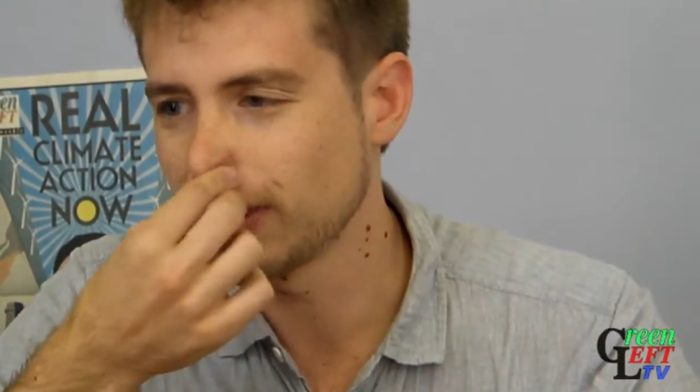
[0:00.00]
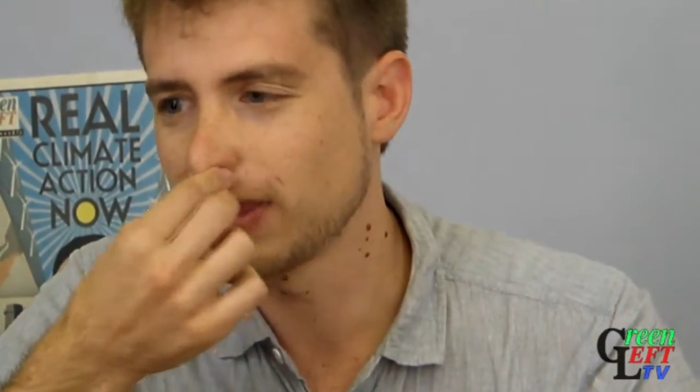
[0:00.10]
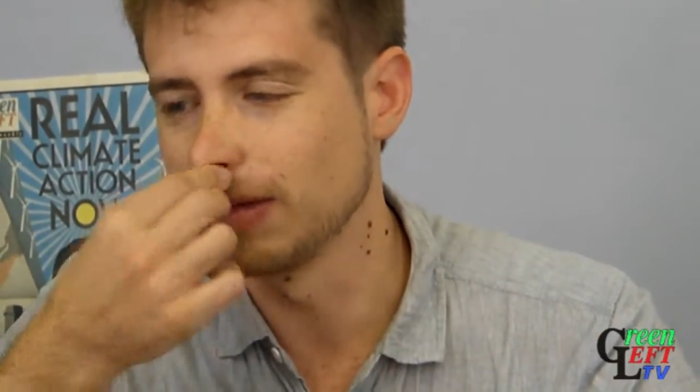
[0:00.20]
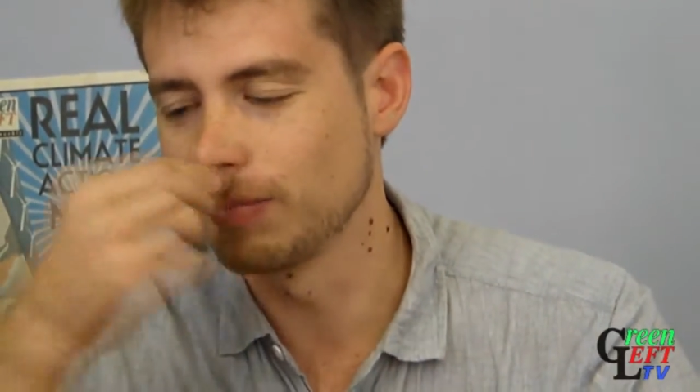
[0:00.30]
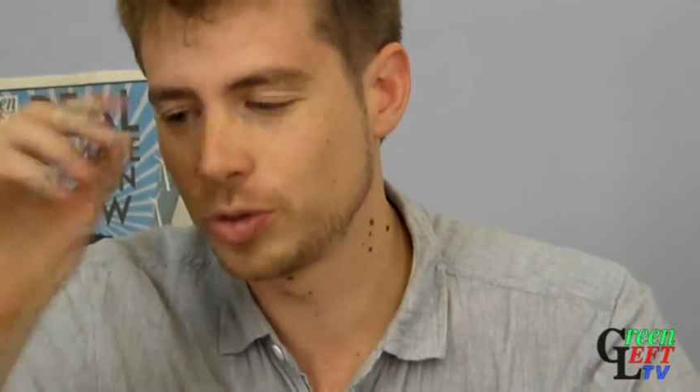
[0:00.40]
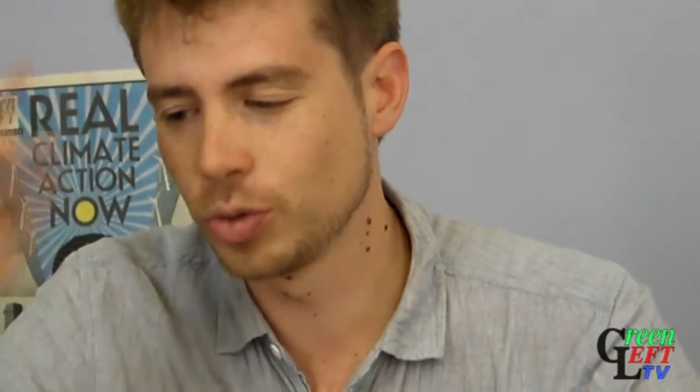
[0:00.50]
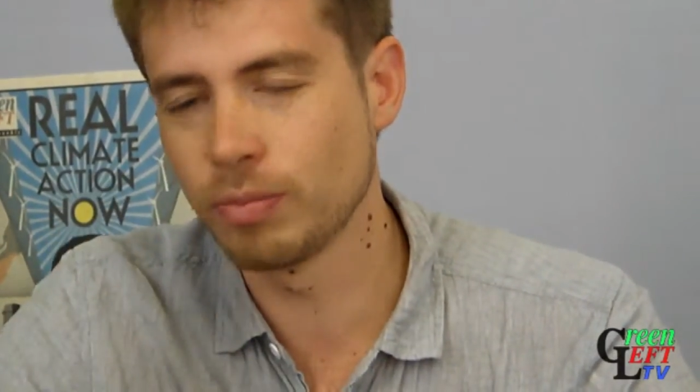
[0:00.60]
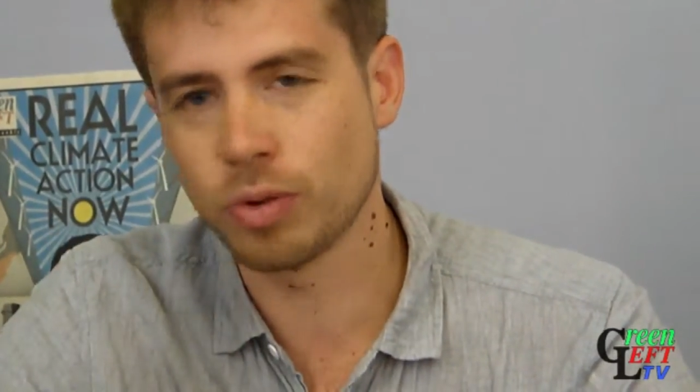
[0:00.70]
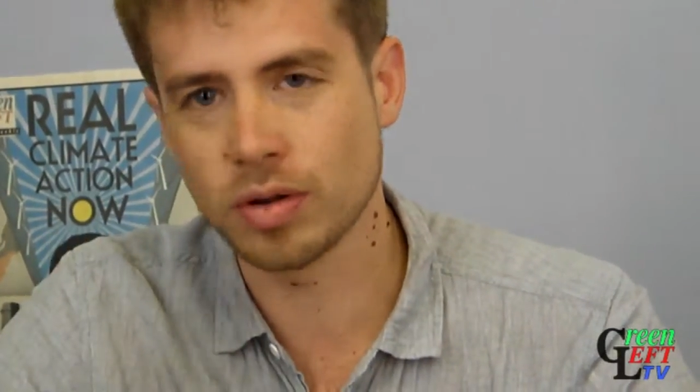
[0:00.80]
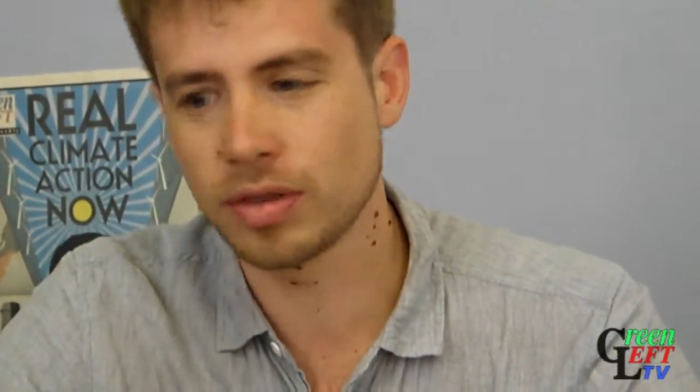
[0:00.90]
But two
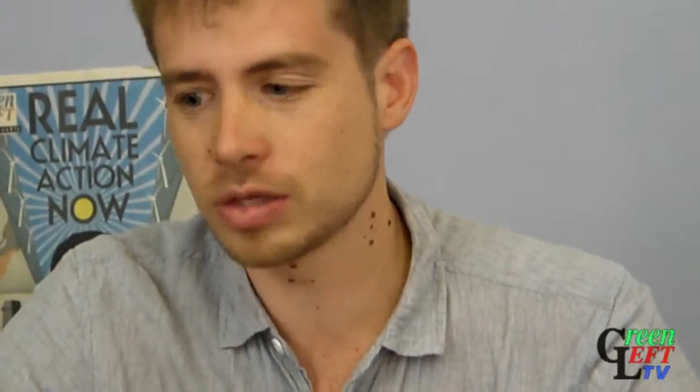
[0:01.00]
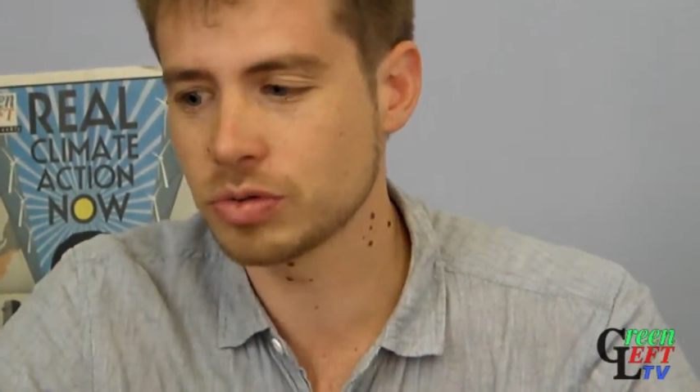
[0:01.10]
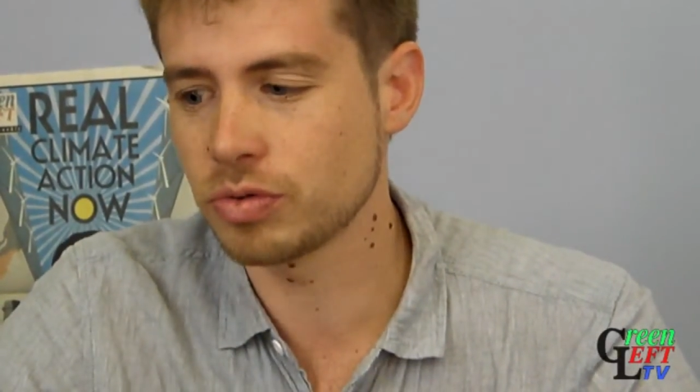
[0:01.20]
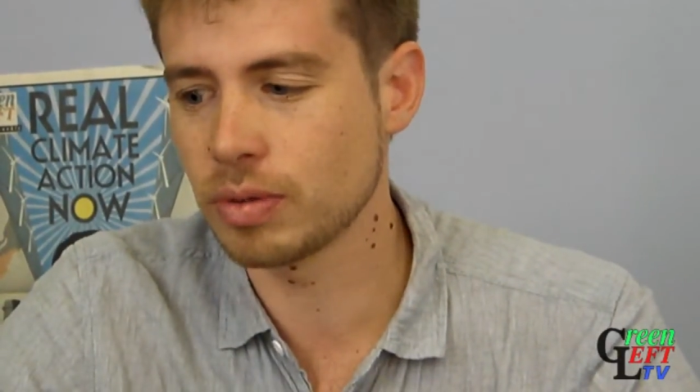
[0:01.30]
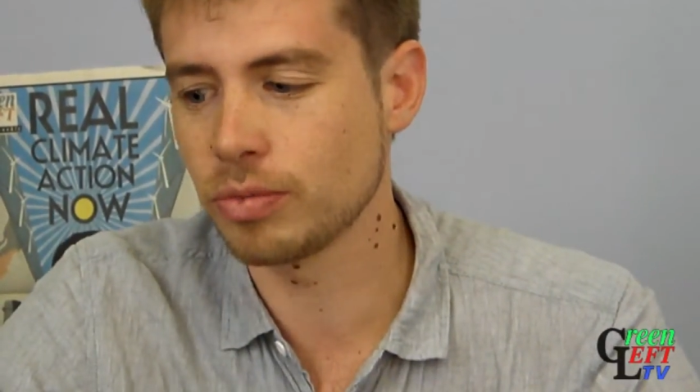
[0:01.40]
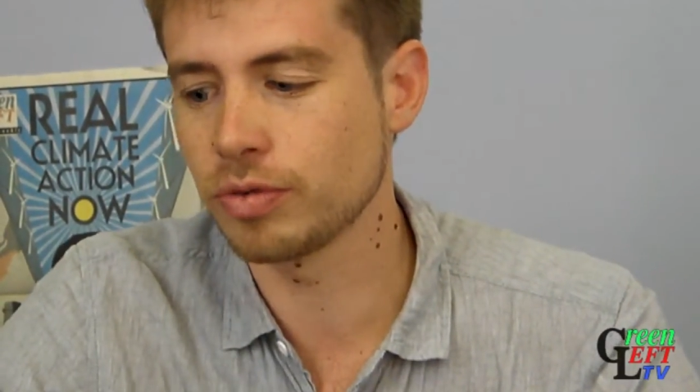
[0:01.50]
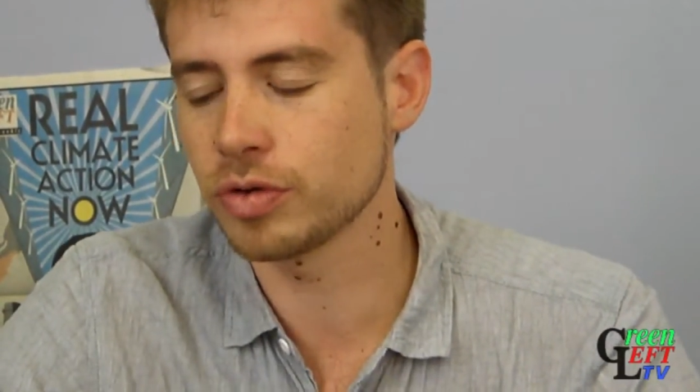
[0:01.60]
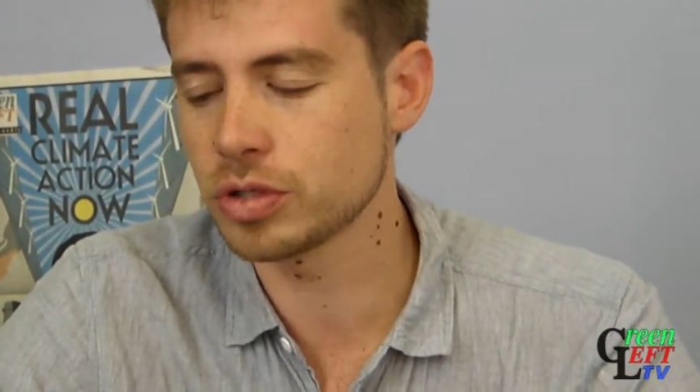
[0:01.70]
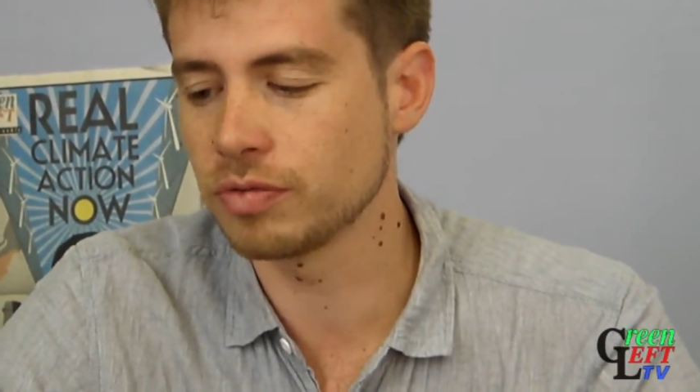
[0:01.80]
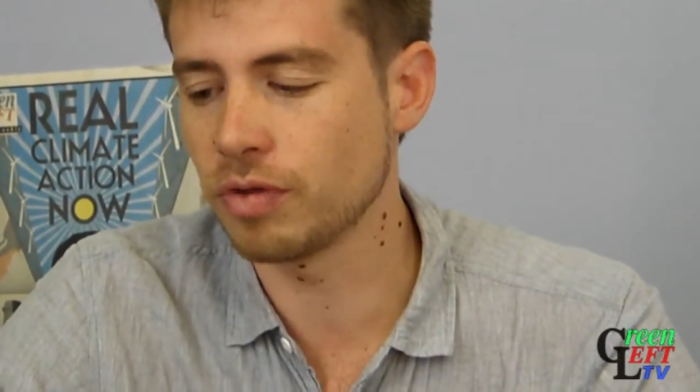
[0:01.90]
important things we have to remember.
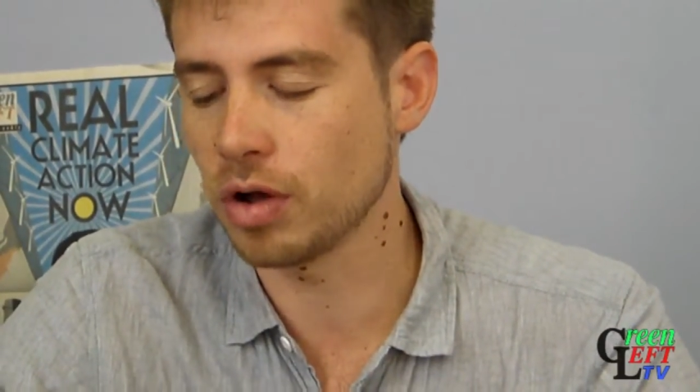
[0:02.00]
First of